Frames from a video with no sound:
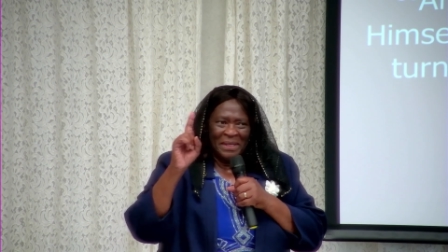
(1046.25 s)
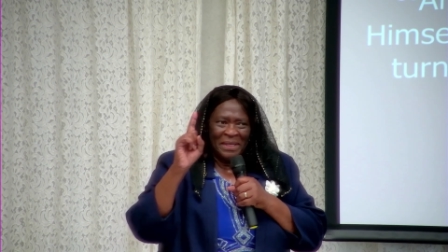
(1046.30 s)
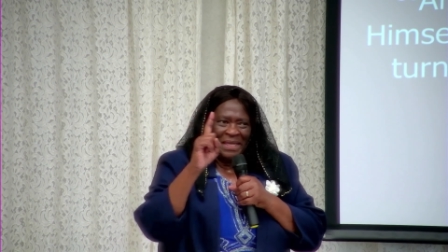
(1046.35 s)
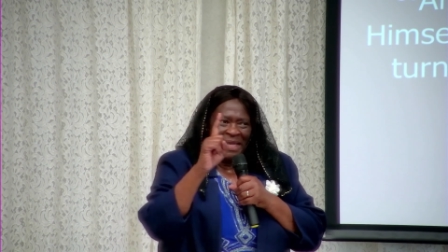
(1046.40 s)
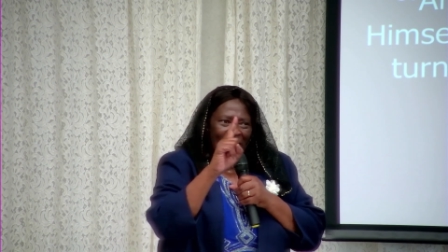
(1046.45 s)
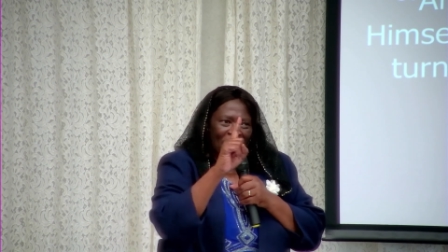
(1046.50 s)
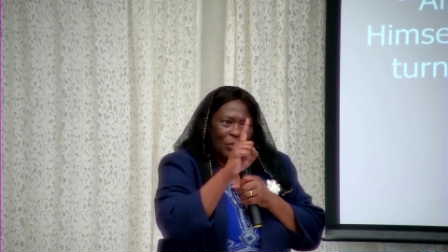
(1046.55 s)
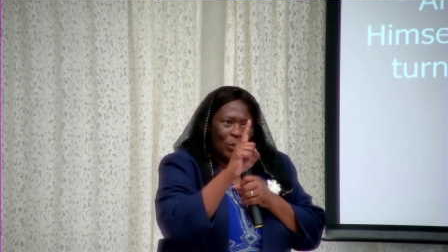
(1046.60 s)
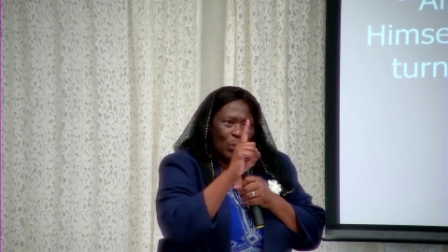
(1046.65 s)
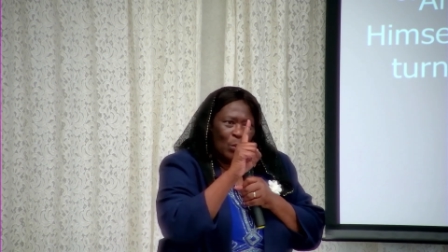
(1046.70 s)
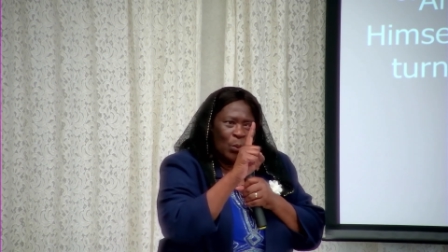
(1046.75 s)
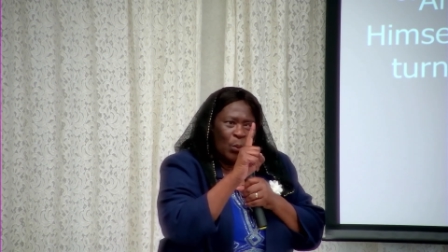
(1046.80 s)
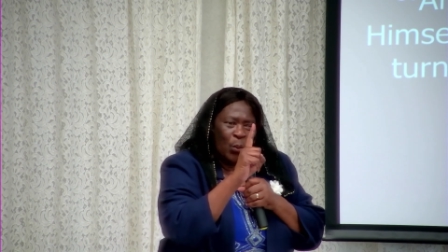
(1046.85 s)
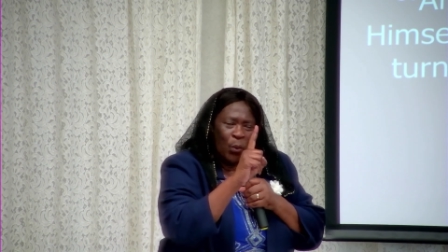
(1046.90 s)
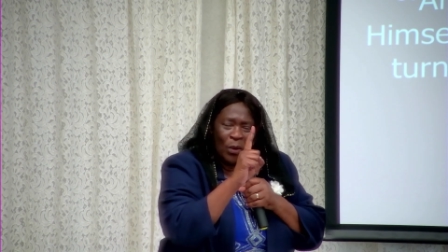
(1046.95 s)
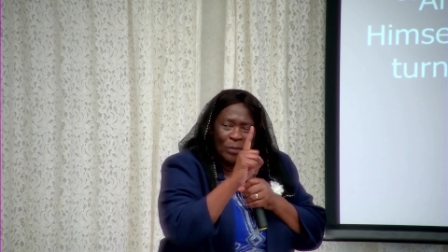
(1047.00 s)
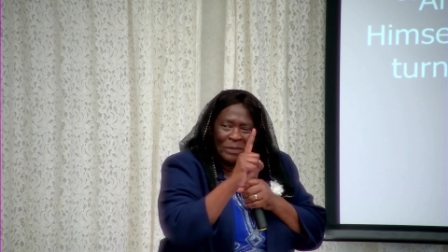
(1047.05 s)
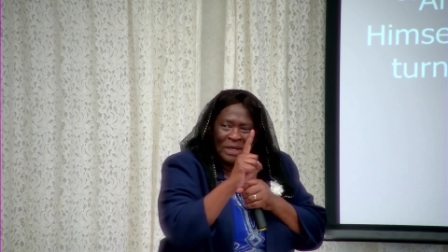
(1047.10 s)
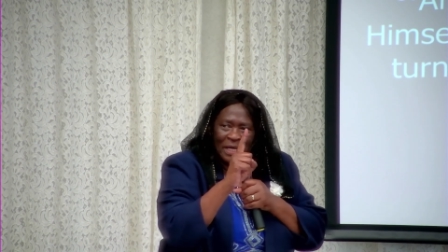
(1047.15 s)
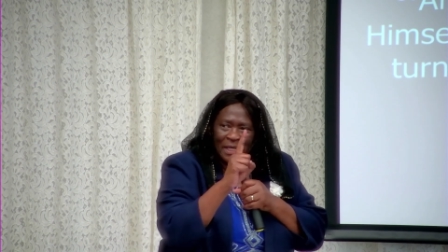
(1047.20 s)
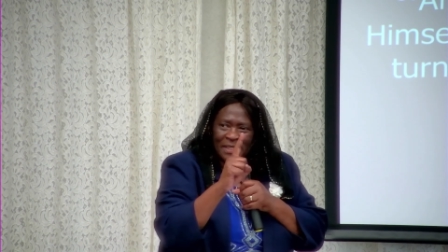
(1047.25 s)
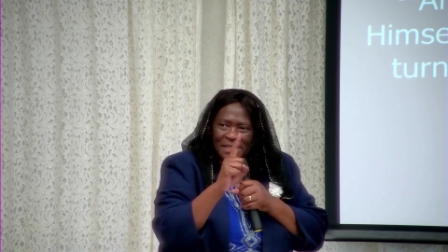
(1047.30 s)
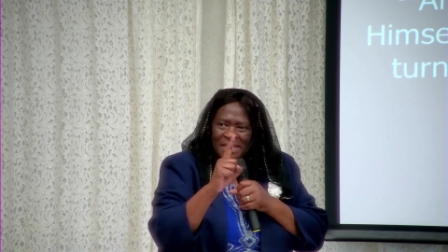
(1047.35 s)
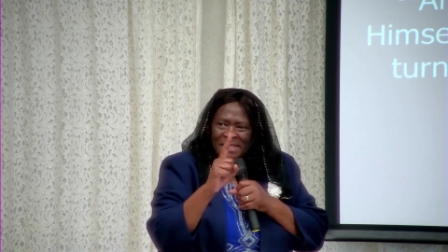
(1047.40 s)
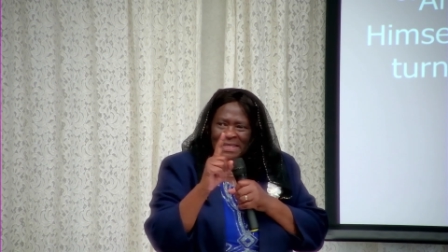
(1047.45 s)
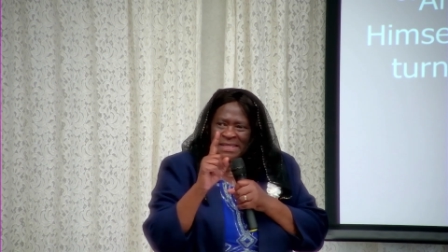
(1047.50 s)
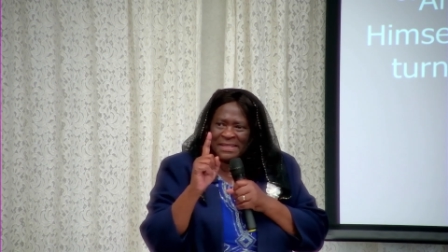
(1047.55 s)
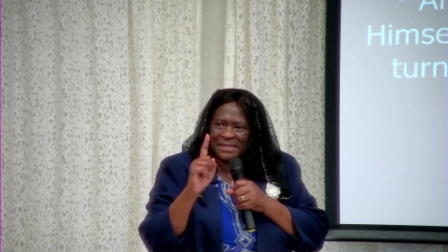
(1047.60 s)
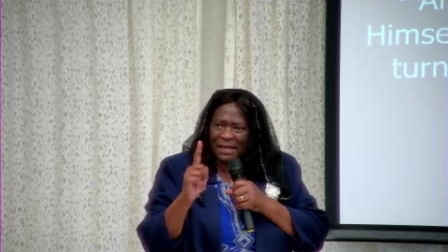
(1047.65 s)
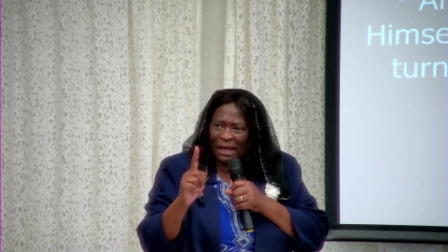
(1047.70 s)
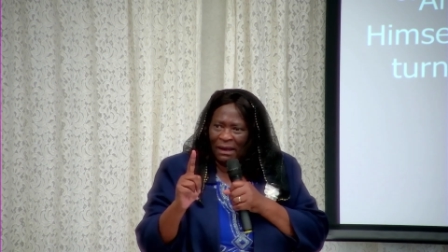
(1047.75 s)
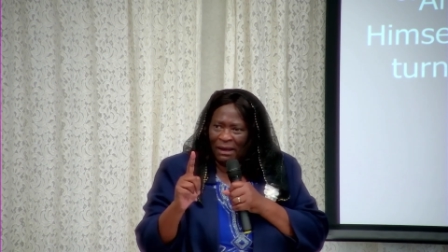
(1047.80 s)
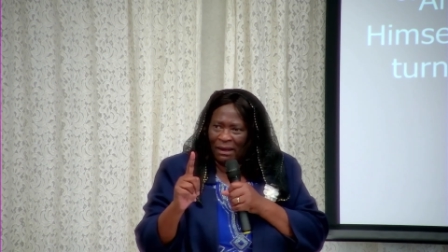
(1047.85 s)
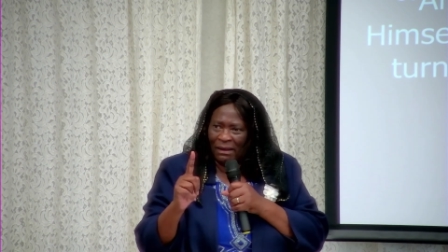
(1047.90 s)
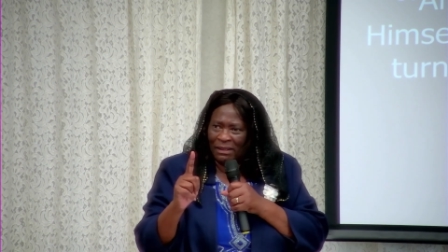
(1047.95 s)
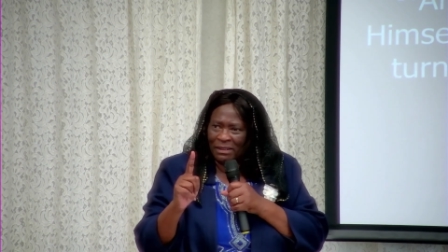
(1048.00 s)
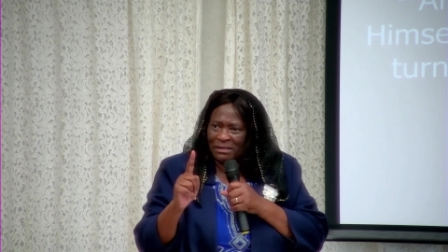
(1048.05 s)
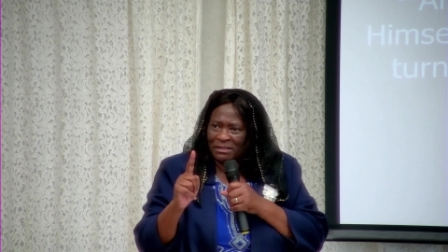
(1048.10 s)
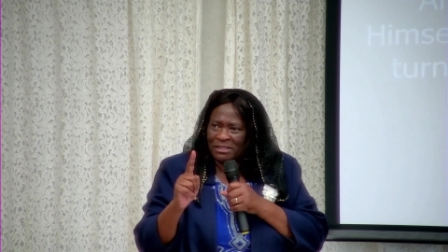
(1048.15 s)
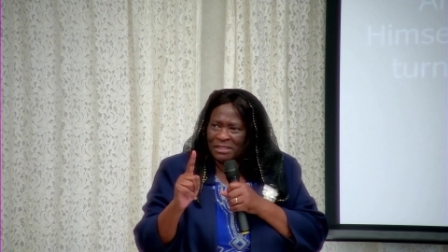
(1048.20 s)
yet the woman's
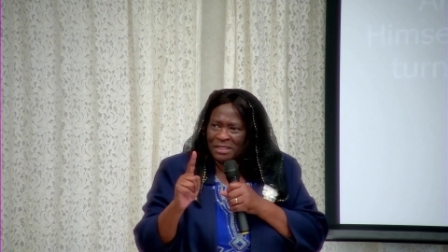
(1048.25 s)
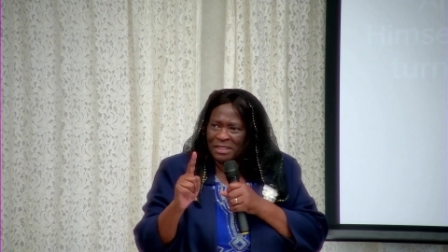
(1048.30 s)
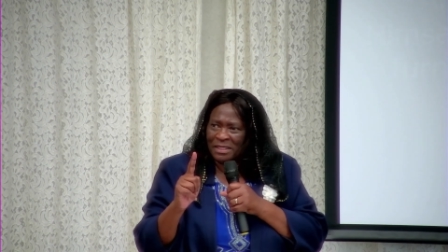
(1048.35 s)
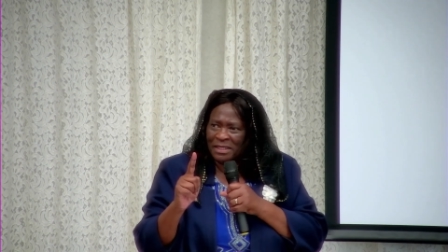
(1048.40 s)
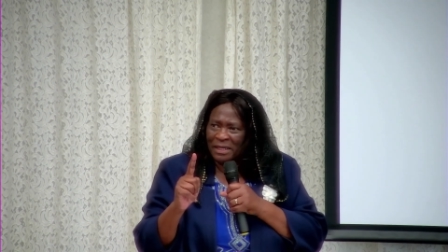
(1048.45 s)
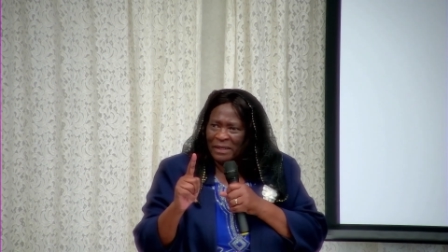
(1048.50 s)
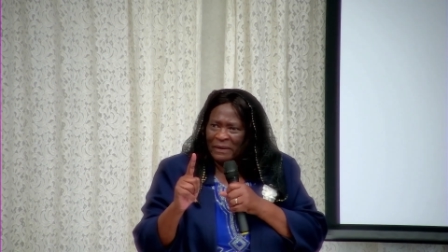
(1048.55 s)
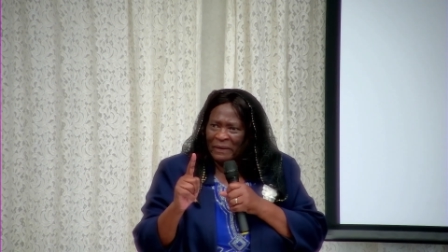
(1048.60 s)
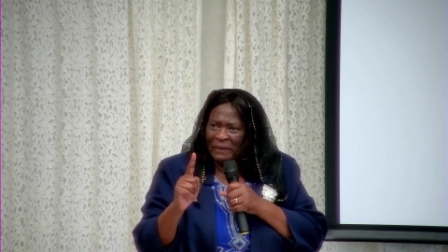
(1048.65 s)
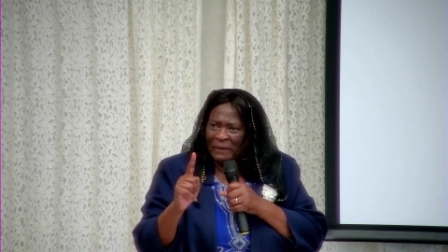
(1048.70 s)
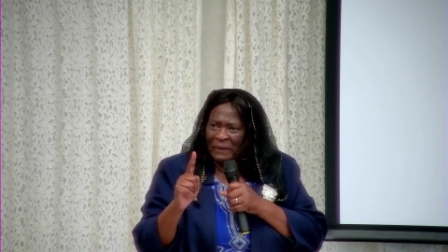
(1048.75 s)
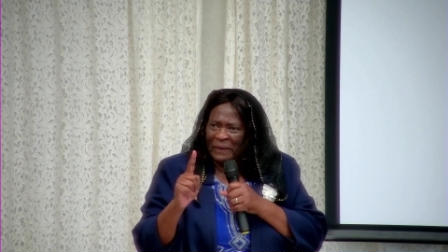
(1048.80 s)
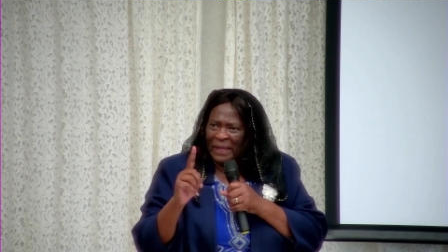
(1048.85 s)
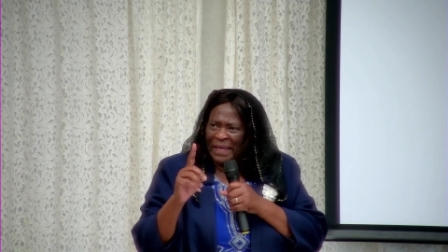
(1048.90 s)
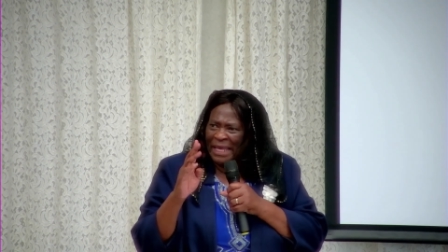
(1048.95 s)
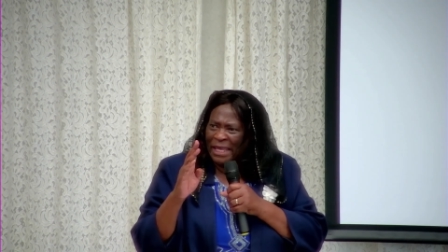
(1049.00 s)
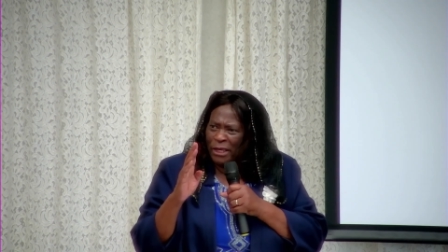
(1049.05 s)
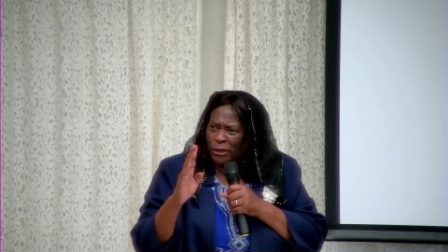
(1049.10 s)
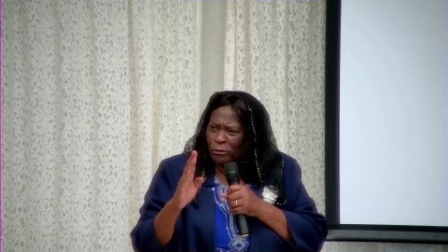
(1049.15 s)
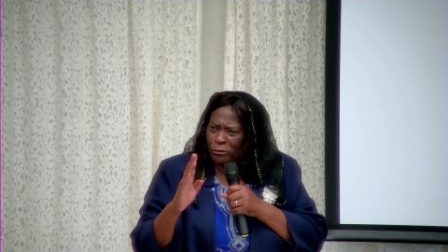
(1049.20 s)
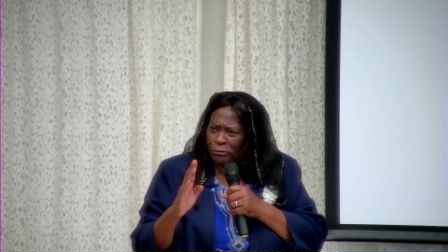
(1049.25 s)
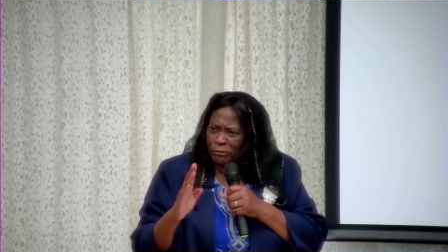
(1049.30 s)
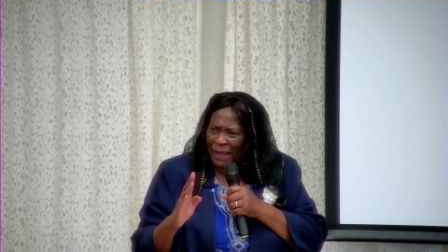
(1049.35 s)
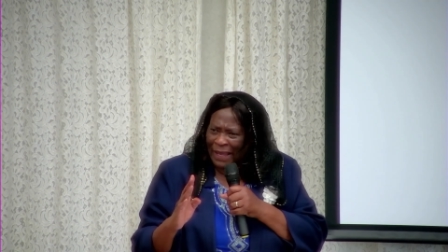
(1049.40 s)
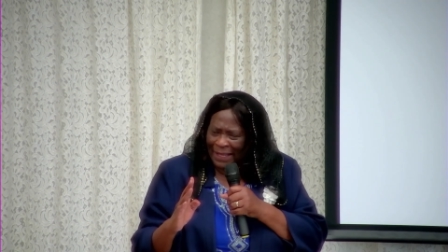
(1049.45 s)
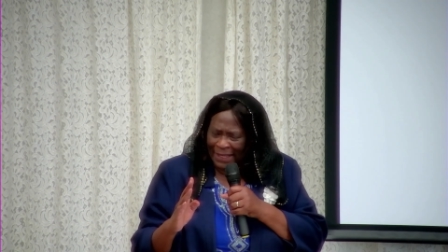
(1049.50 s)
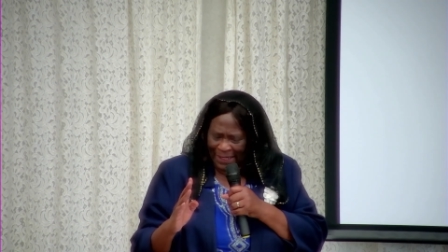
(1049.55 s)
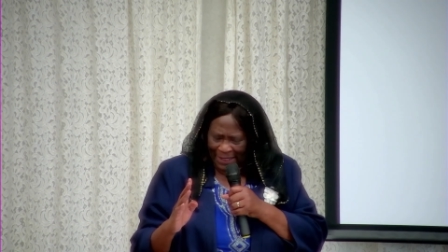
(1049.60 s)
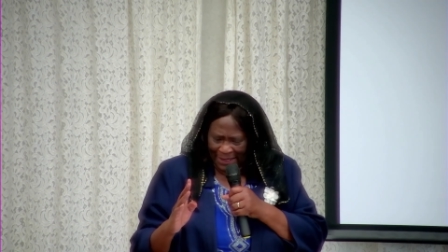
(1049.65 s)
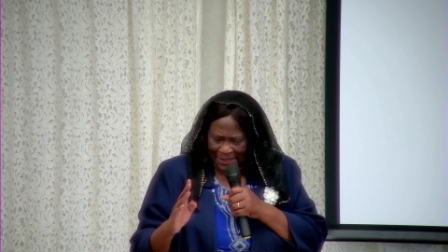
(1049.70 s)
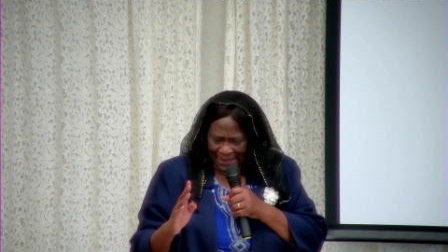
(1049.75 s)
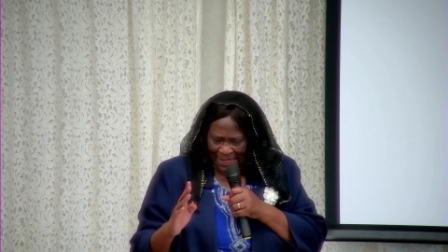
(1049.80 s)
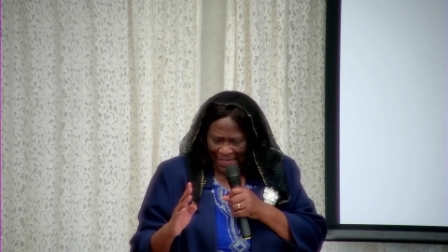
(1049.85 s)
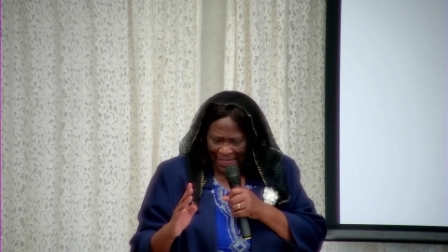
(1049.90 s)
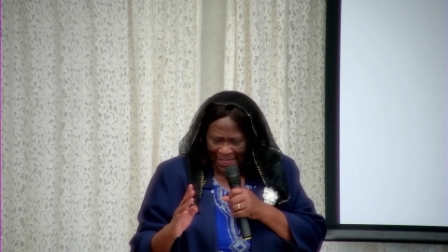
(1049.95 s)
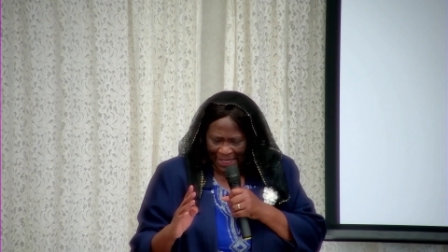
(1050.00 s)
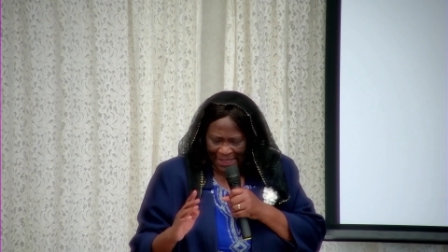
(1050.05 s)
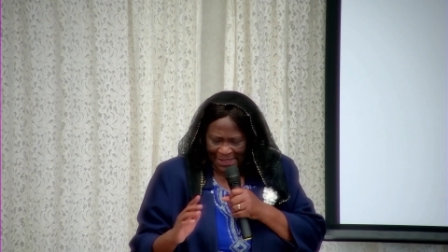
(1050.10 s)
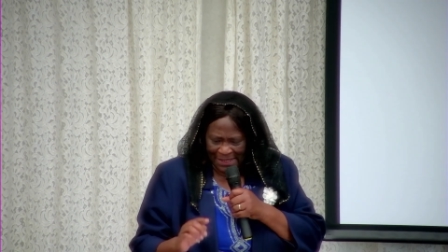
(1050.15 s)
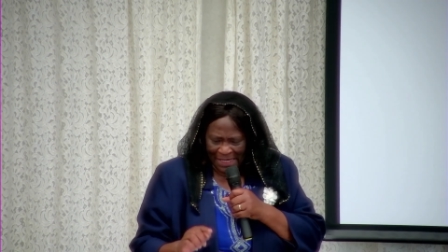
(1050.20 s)
touch he
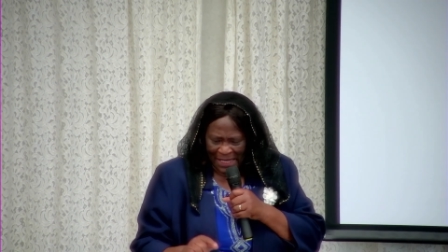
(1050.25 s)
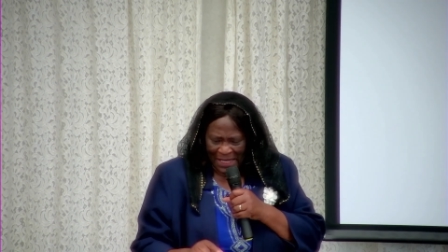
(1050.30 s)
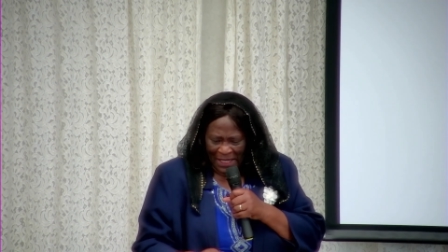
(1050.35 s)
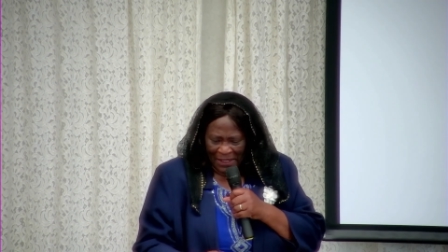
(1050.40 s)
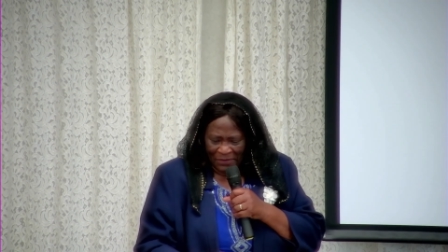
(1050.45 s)
recognized.